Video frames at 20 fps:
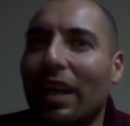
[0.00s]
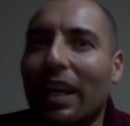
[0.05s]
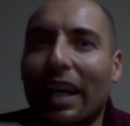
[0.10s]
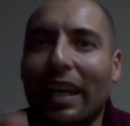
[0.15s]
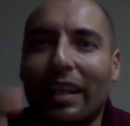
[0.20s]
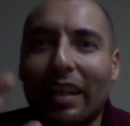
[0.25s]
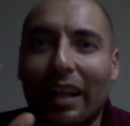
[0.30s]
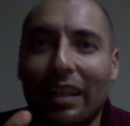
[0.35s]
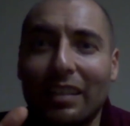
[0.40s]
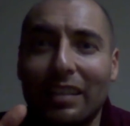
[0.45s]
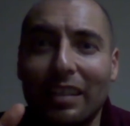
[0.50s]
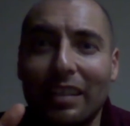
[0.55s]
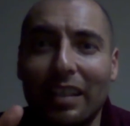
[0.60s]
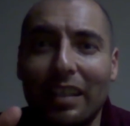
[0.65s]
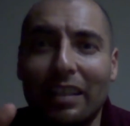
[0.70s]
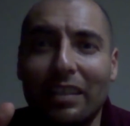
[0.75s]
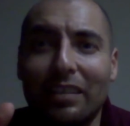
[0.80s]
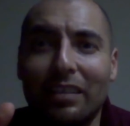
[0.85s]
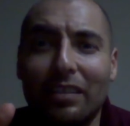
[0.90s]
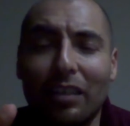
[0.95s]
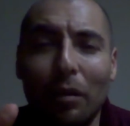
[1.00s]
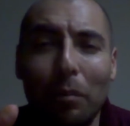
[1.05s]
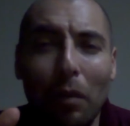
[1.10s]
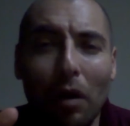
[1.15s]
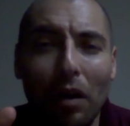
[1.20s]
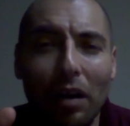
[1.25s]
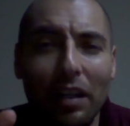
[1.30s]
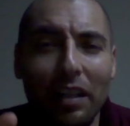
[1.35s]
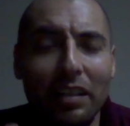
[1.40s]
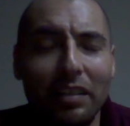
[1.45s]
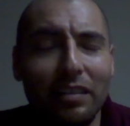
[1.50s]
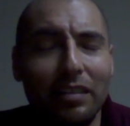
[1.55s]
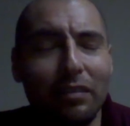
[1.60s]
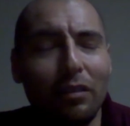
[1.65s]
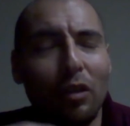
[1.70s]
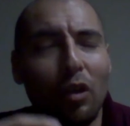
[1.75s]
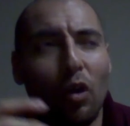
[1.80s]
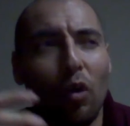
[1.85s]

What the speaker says: Like I see in some artists,